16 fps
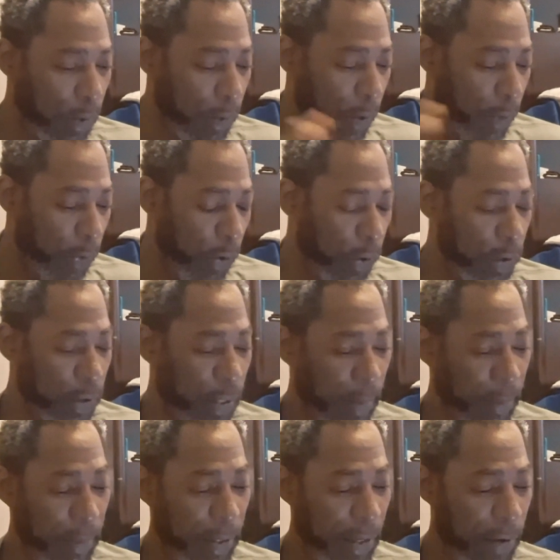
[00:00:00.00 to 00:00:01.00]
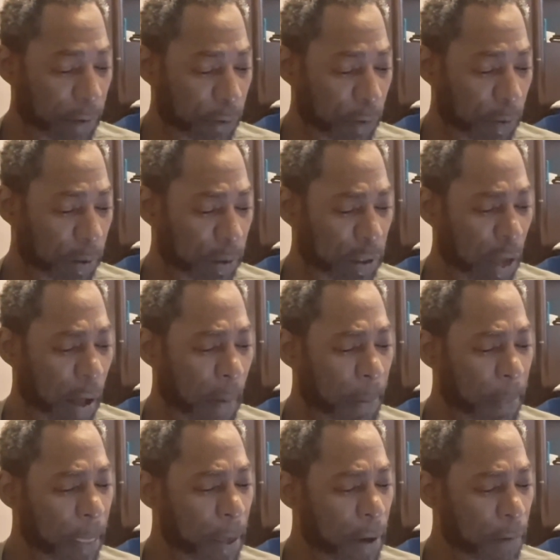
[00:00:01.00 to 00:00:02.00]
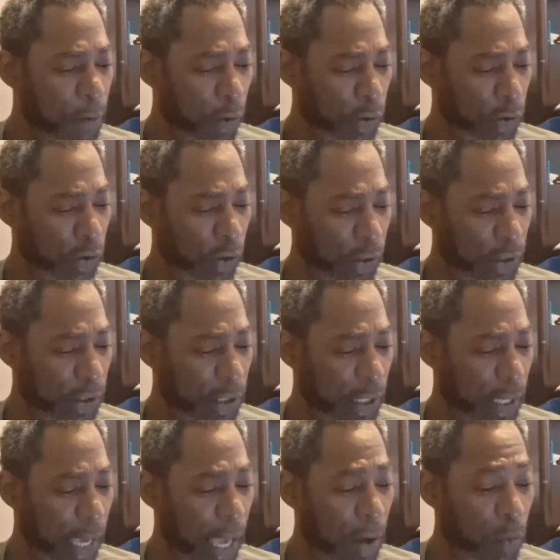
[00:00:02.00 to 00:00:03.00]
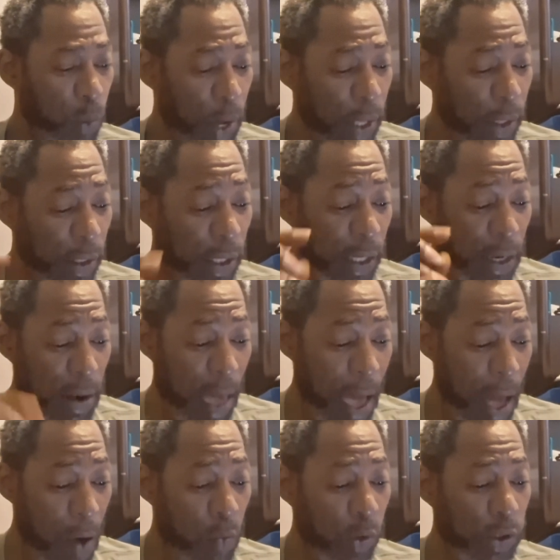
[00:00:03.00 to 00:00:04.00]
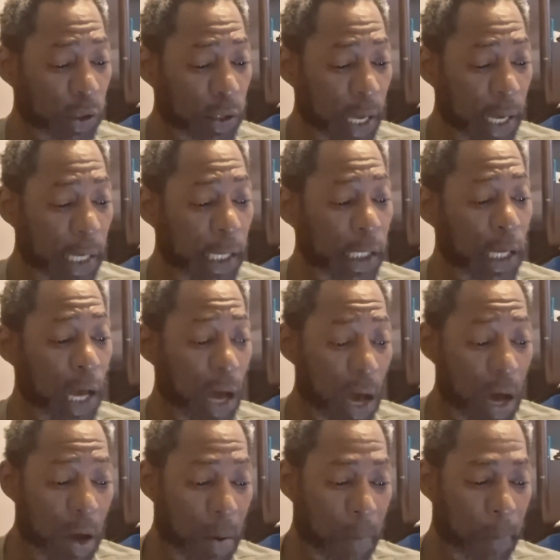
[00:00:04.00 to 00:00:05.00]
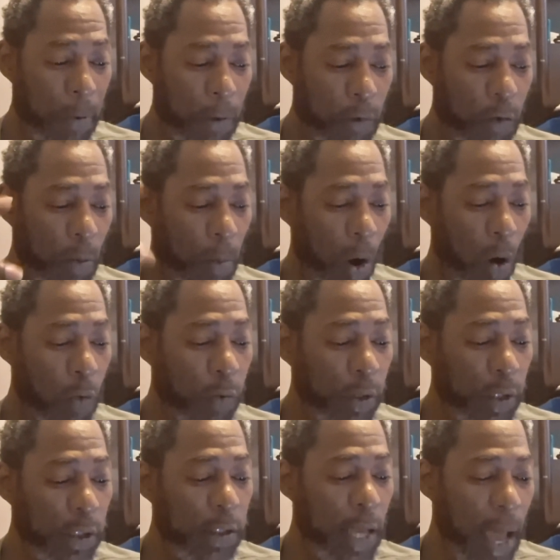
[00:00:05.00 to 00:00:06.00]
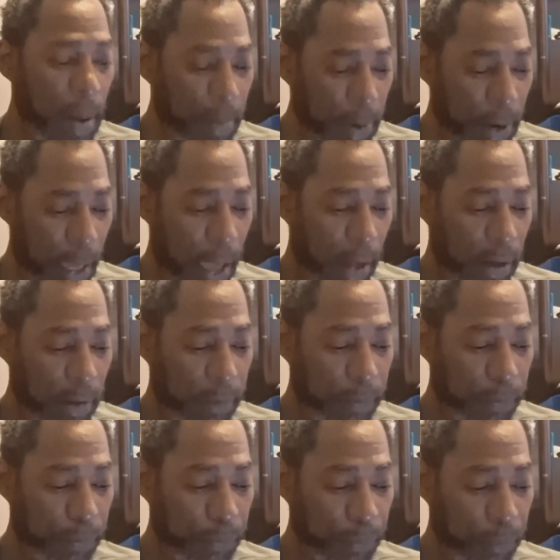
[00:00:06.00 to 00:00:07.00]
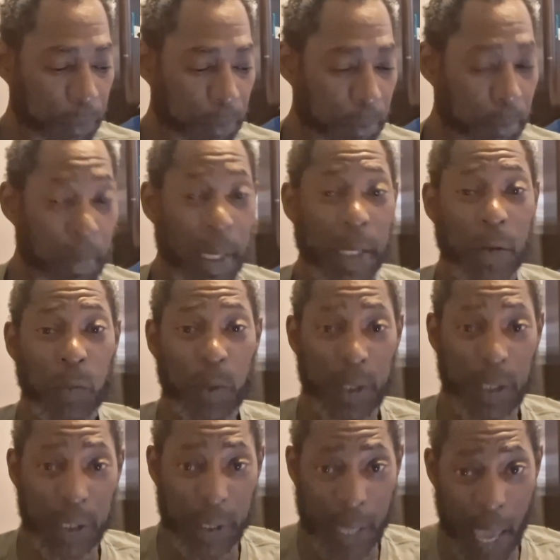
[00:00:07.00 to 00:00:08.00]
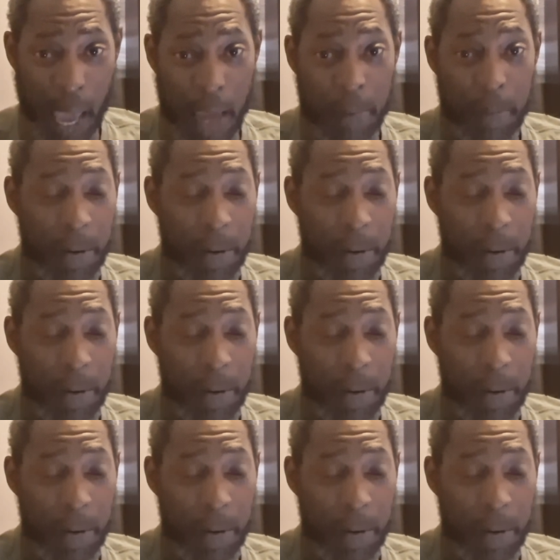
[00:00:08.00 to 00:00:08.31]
and 37 again from the top. Verse 36, and when the cloud was taken up from over the tabernacle, meaning when it came